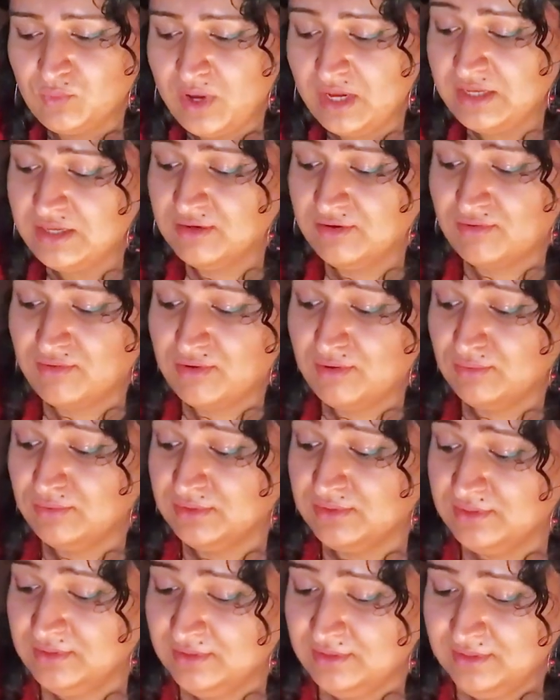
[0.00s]
wagging
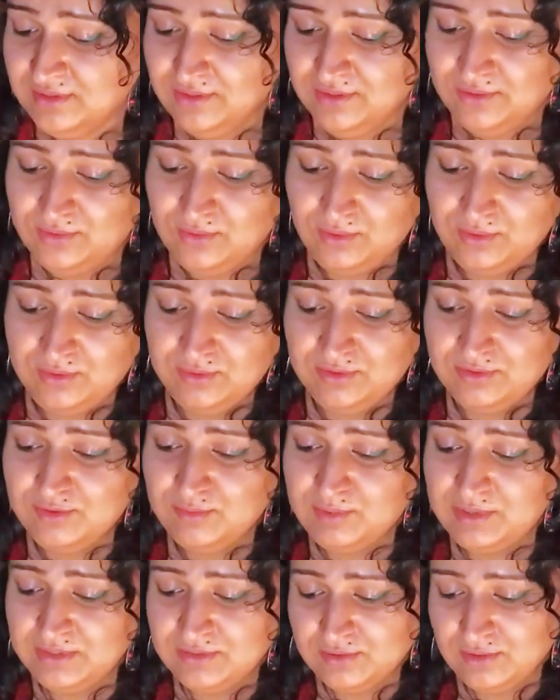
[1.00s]
around, knowing that you've
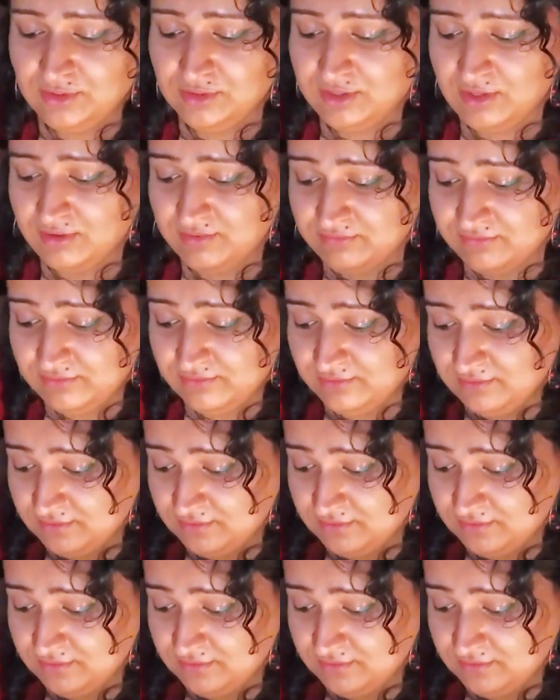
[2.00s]
been told off.